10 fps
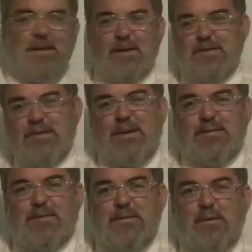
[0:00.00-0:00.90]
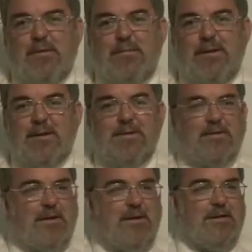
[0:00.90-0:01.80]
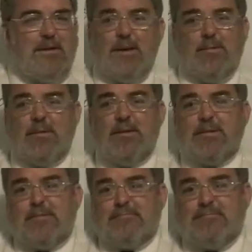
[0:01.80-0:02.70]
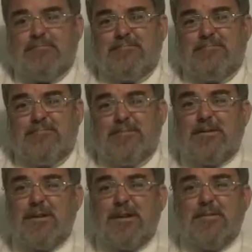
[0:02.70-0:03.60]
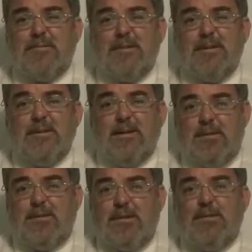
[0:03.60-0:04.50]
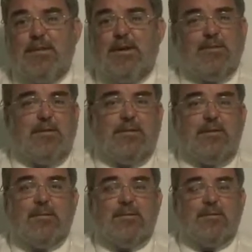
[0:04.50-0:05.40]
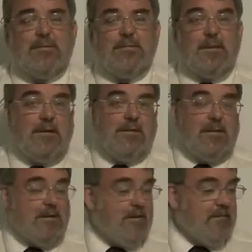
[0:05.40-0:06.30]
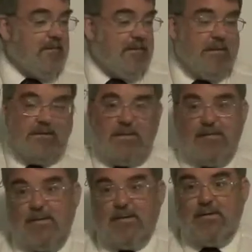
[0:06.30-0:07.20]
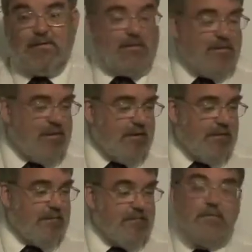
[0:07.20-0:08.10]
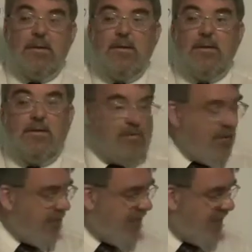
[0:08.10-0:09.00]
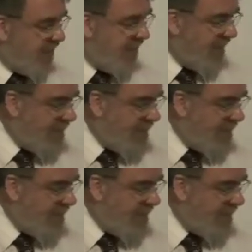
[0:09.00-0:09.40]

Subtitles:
actually, the answer to part B is you can't predict it. Okay, it's going to change all the numbers, and as I found out for myself. So anyway, that's